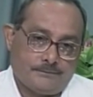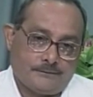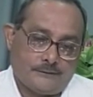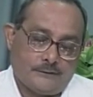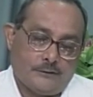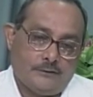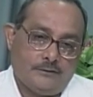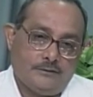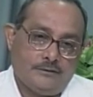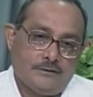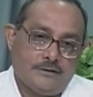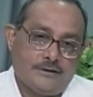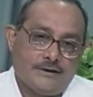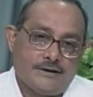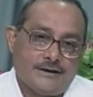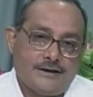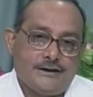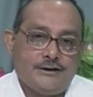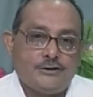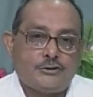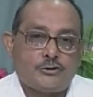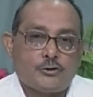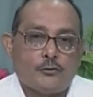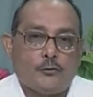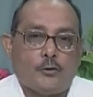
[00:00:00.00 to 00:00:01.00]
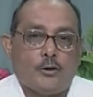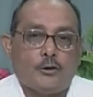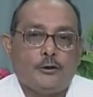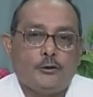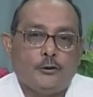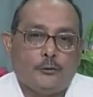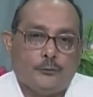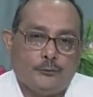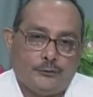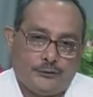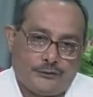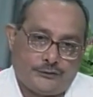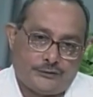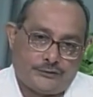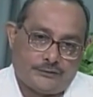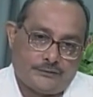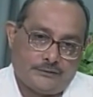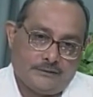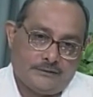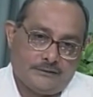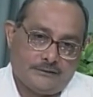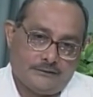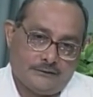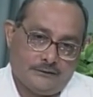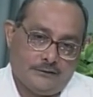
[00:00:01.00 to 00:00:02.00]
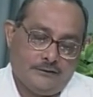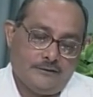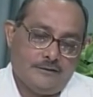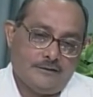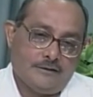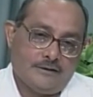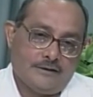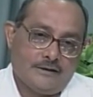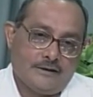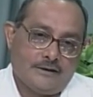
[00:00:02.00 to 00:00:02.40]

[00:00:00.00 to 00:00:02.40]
no, into volumes, no.